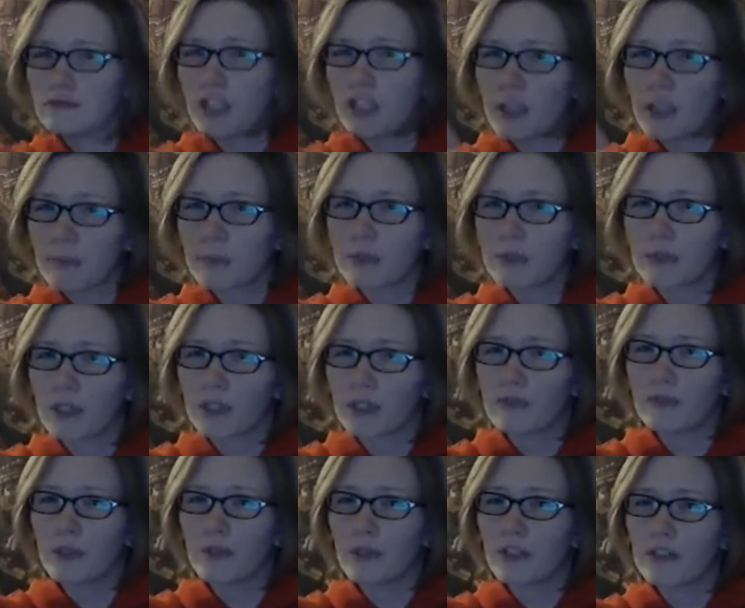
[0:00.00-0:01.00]
April
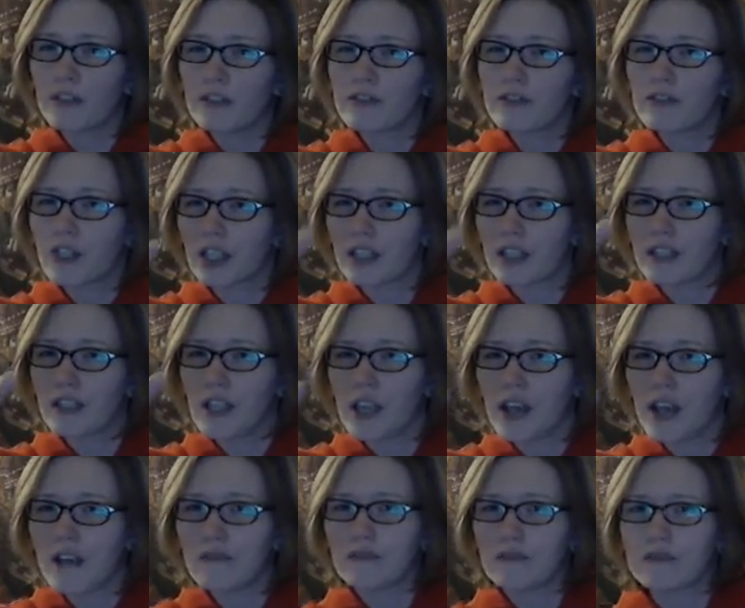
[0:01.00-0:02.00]
24th. Check it
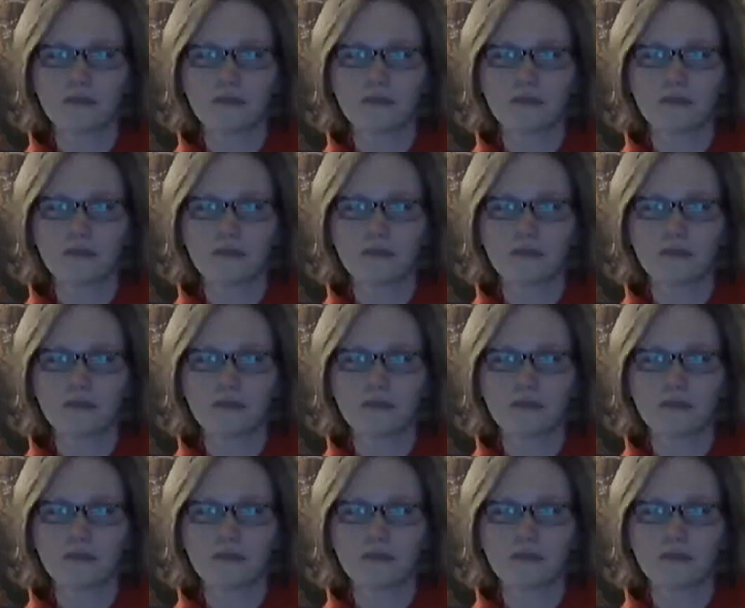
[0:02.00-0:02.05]
out.